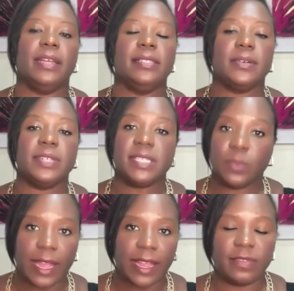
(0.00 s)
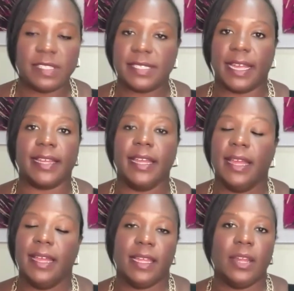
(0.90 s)
And so his wife is like,
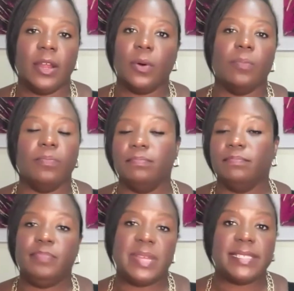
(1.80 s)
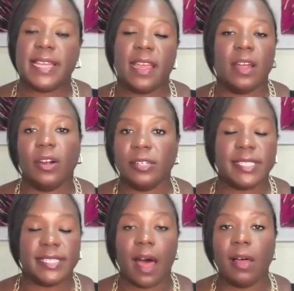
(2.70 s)
you know, busying
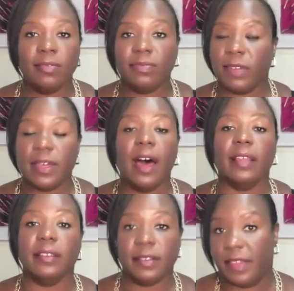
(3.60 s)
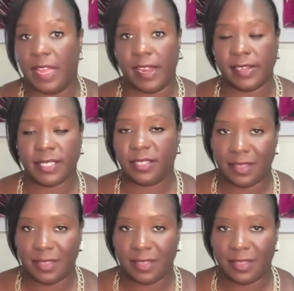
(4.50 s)
herself with other things.